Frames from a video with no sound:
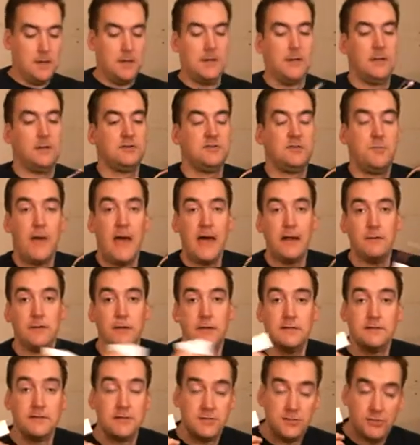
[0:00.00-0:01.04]
Here's the battery.
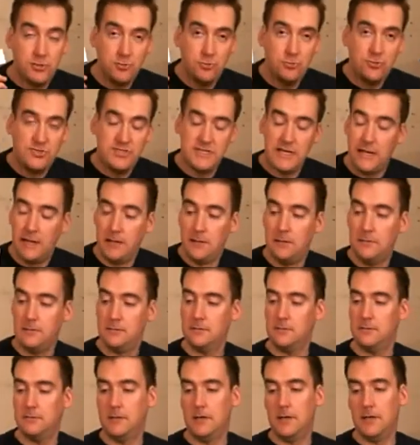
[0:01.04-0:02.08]
It's a 2-cell,
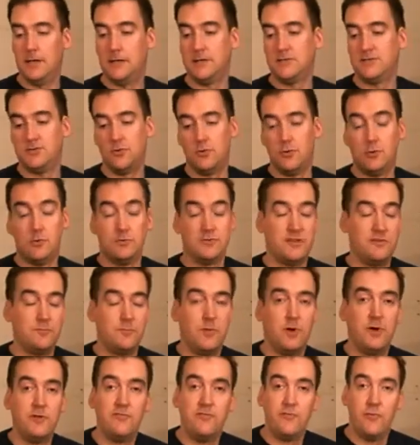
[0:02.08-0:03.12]
so
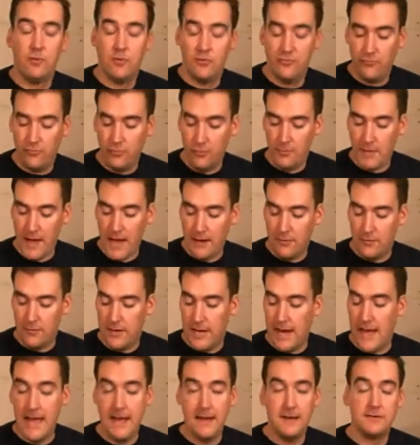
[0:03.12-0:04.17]
7.4 volt
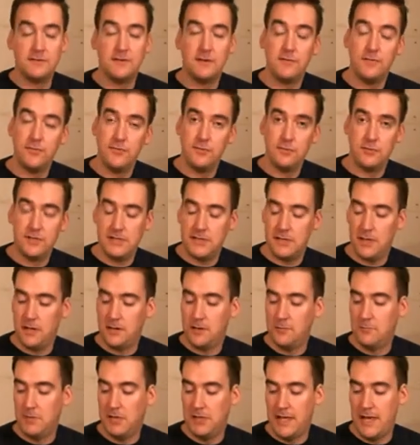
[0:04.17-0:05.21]
battery, and it's a
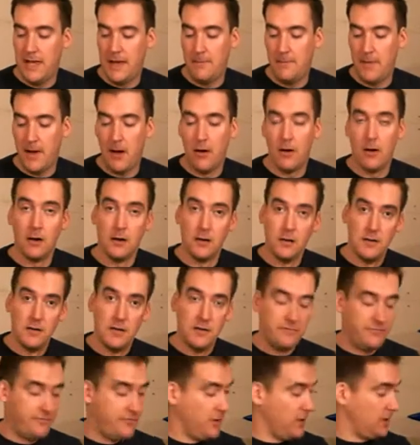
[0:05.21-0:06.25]
1300 milliamp hour.
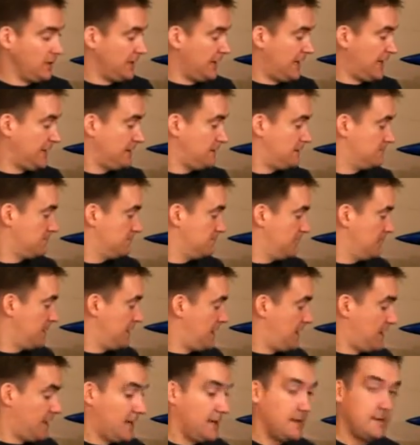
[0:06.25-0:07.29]
Very light,
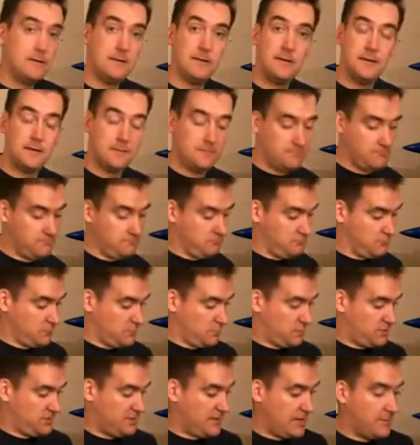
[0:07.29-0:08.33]
and
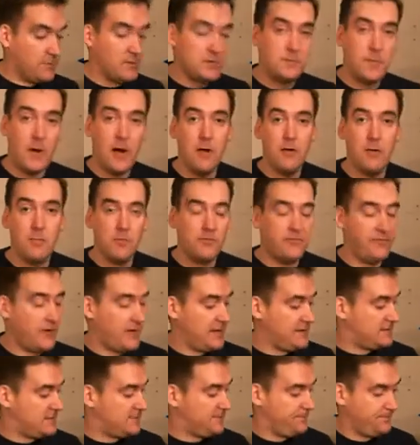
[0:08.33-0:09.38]
see how much power it
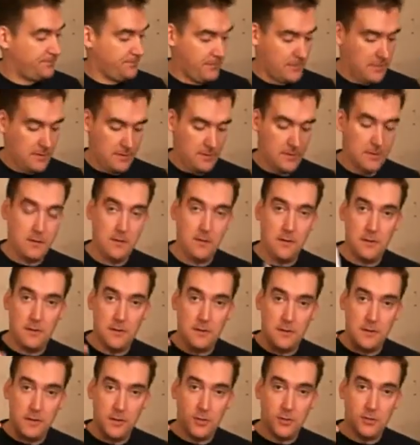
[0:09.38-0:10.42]
provides.
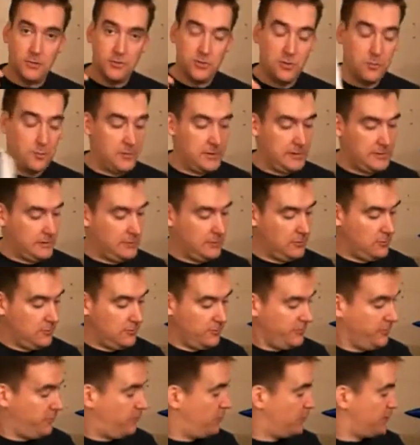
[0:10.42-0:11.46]
Tube of glue
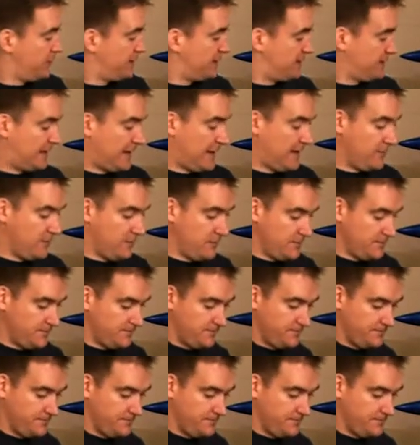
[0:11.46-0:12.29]
for putting it together.